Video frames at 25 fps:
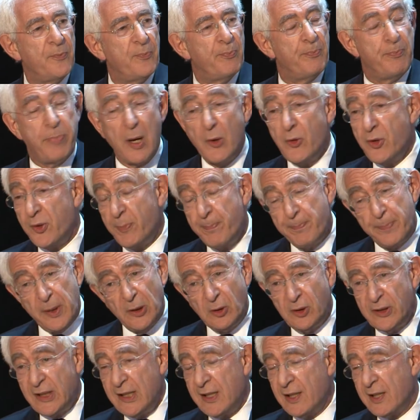both
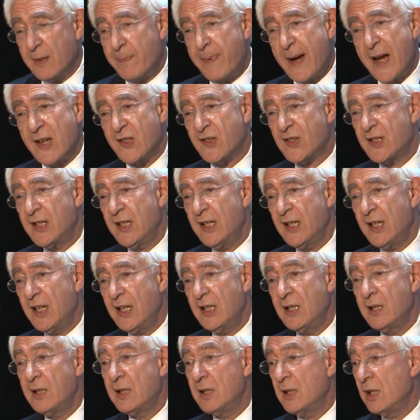building capacity
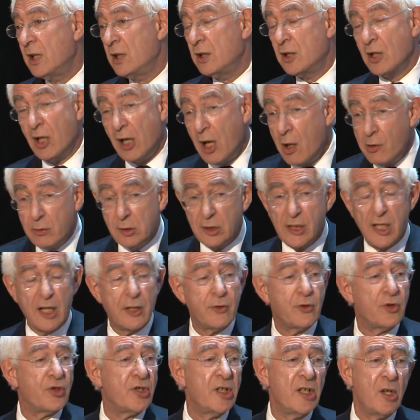in your own
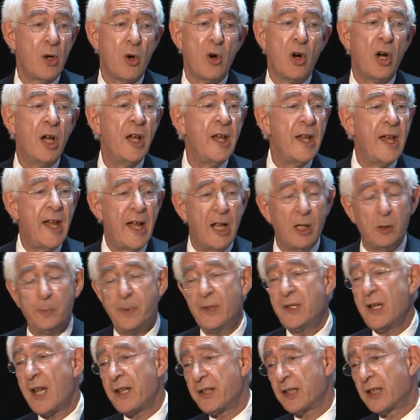country or help
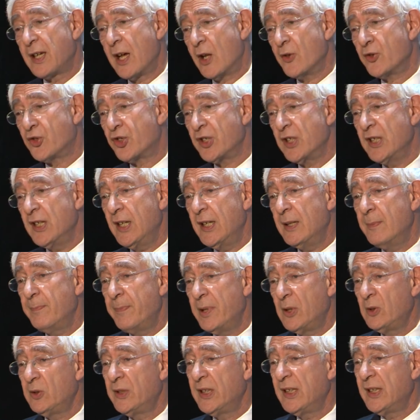another country in
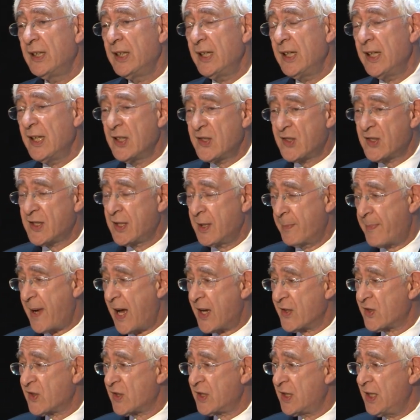building its
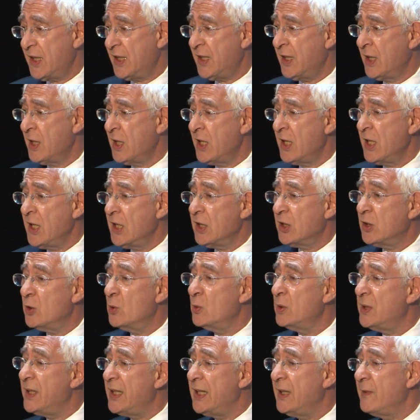capacity, you
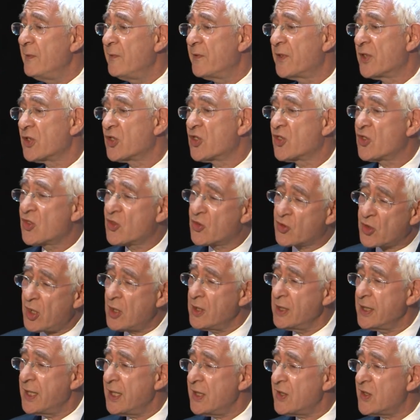leave the
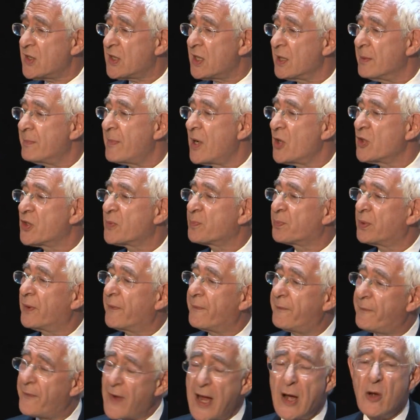strongest and most
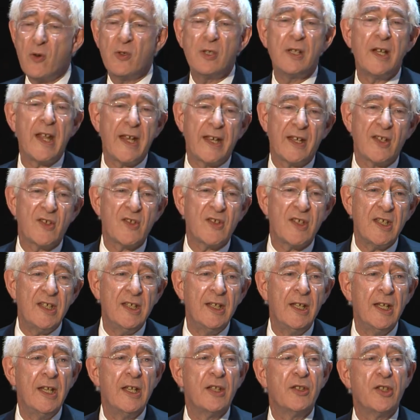profound legacy
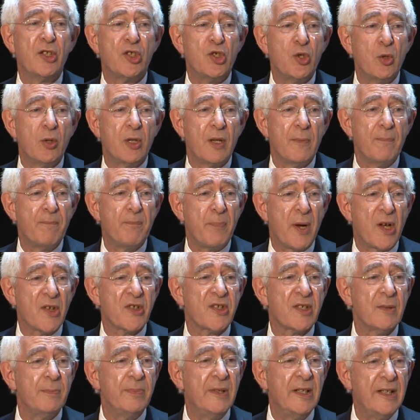that you can
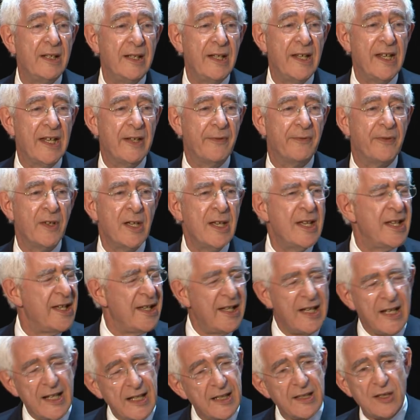possibly leave.
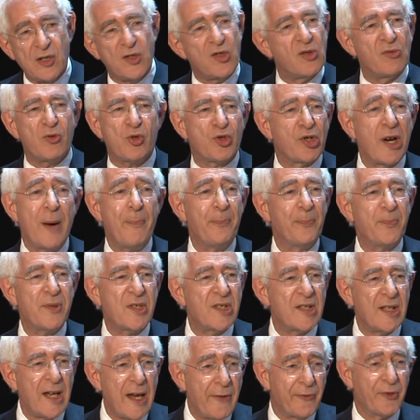It
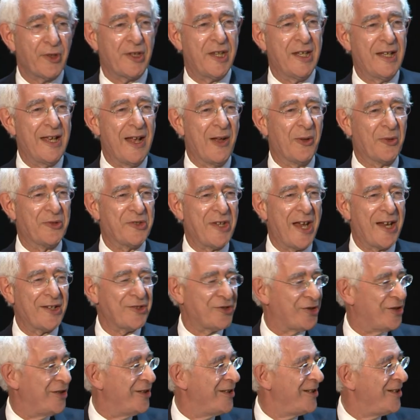trumps everything else,
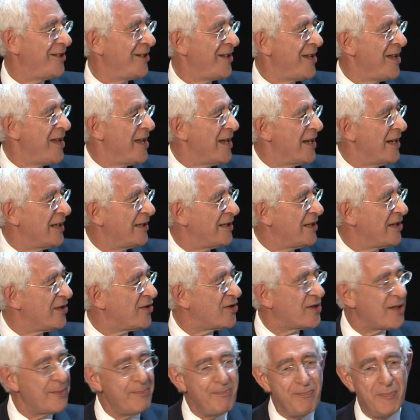actually. It
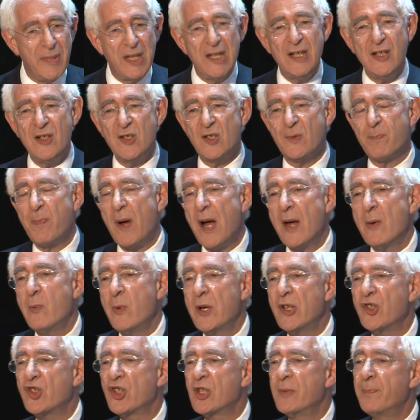is the means by
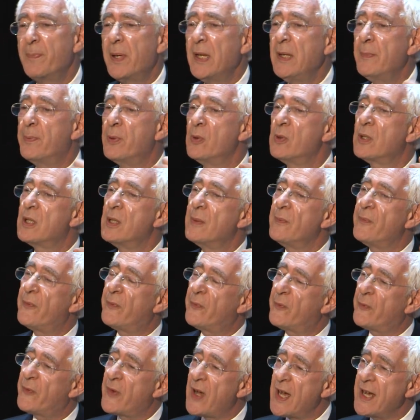which people can
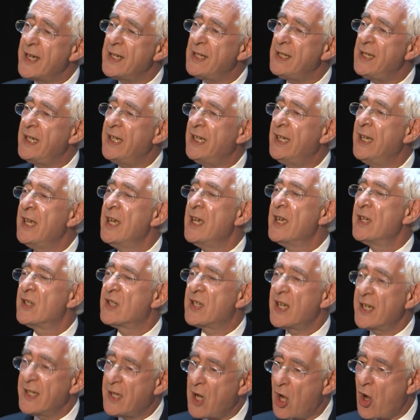finally
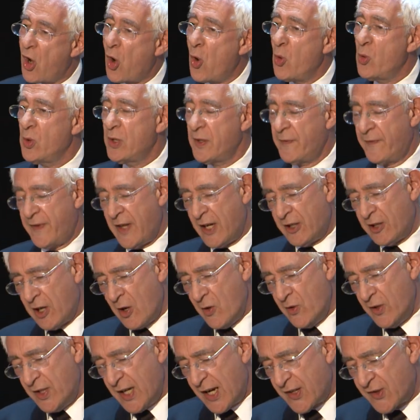take a hold of their
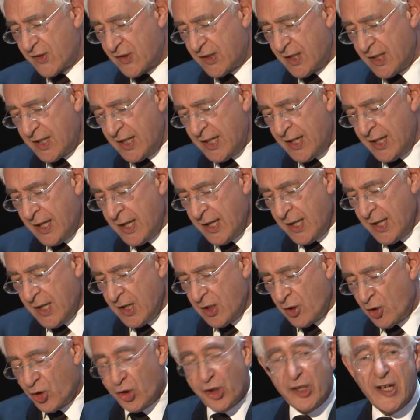own destiny,
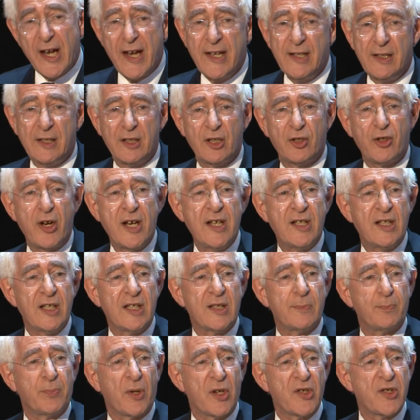create the
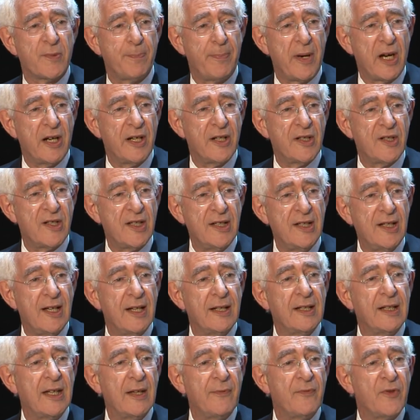greatest prosperity,
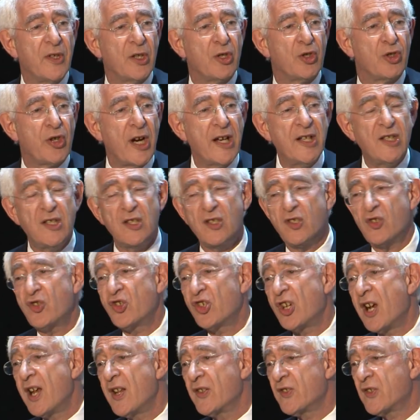and give the greatest
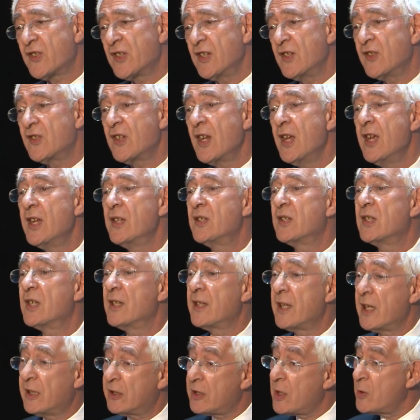chances to
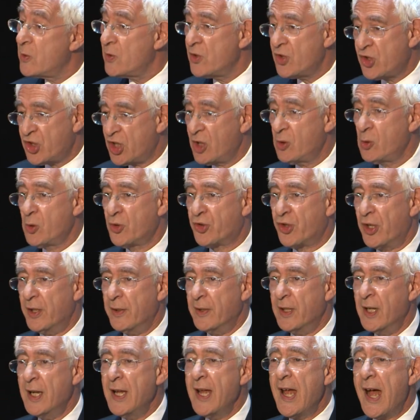their own children.
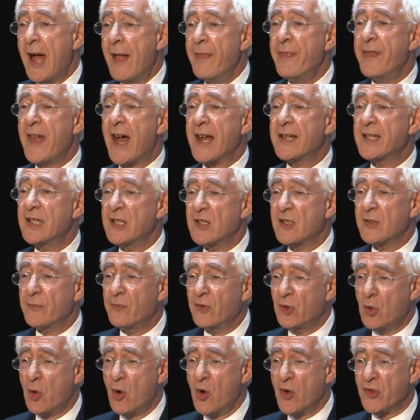And that is,
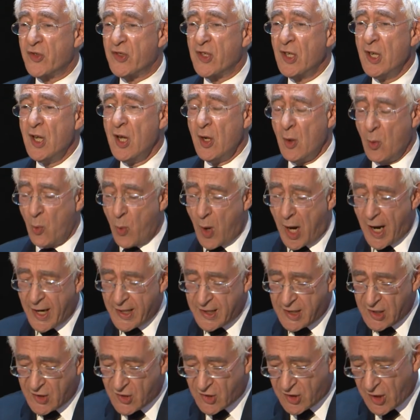of course, why
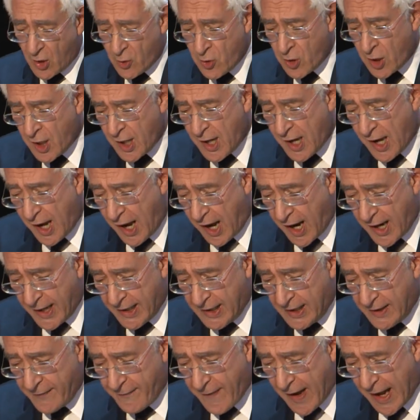it is so
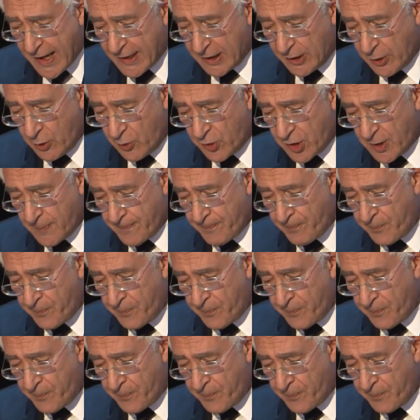highly valued.